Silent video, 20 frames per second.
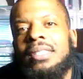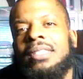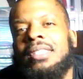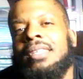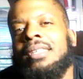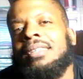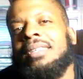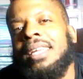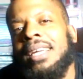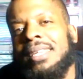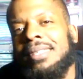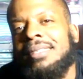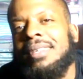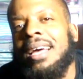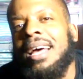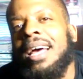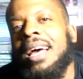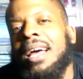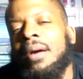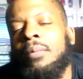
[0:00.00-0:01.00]
Till next
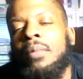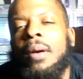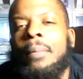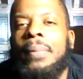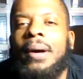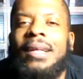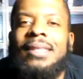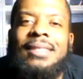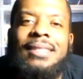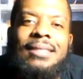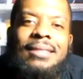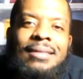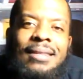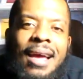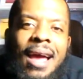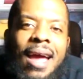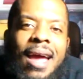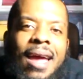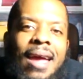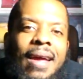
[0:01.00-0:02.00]
time, we're about this
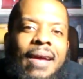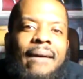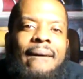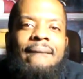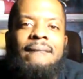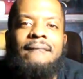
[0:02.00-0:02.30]
thing.